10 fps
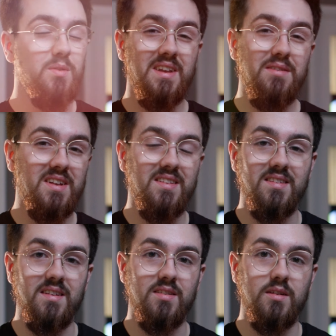never
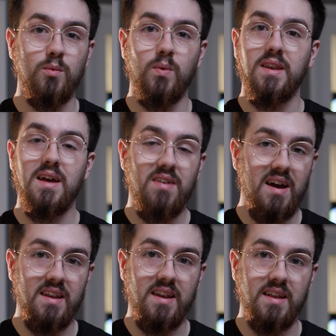consistent, we never
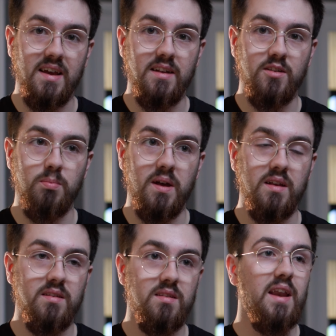had a dedicated
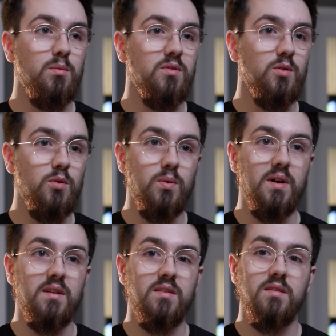space, and it was
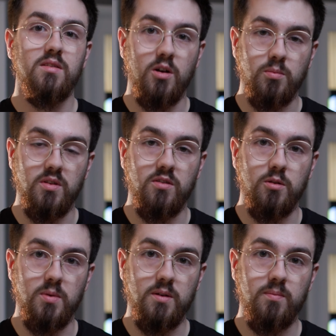always time
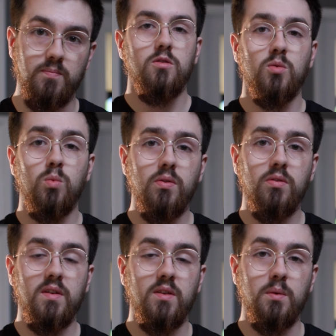consuming. So one
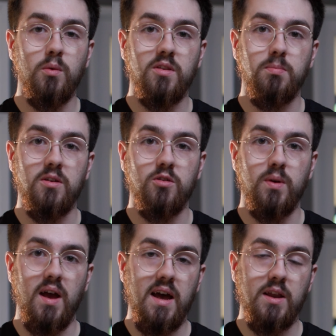thing that we wanted to make sure we
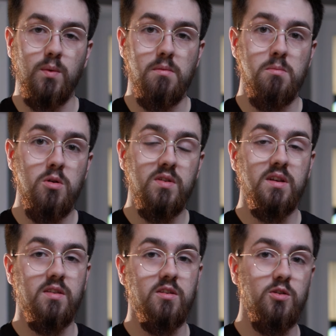had when we moved
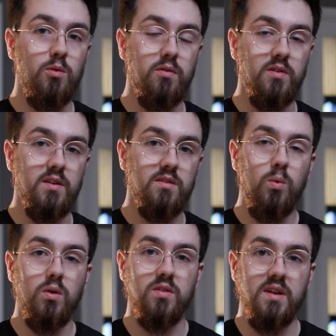into this new office
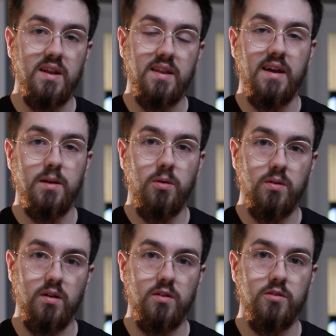was a dedicated
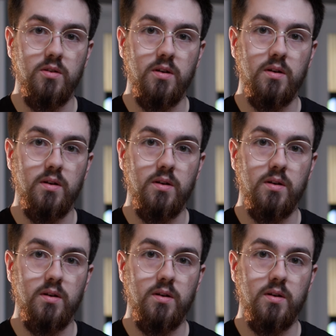podcast studio.